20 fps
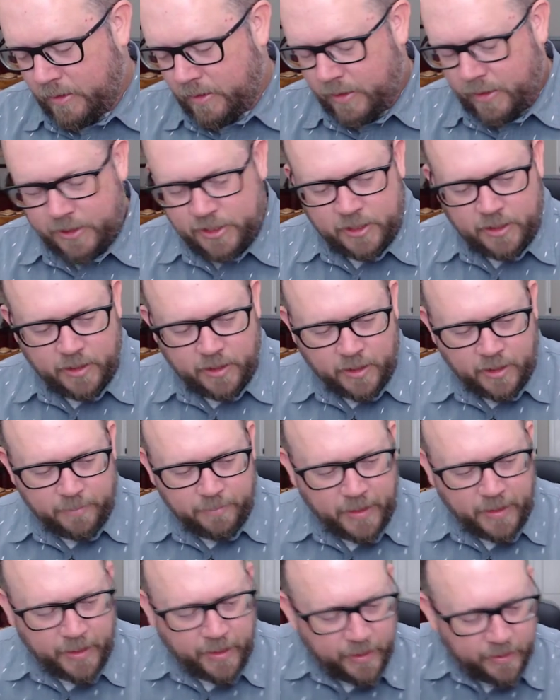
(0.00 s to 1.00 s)
I shouldn't have cut
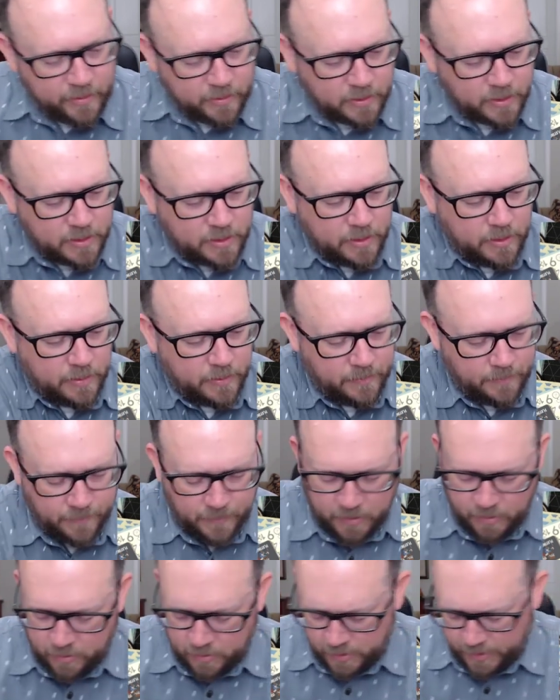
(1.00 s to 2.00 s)
my nails the other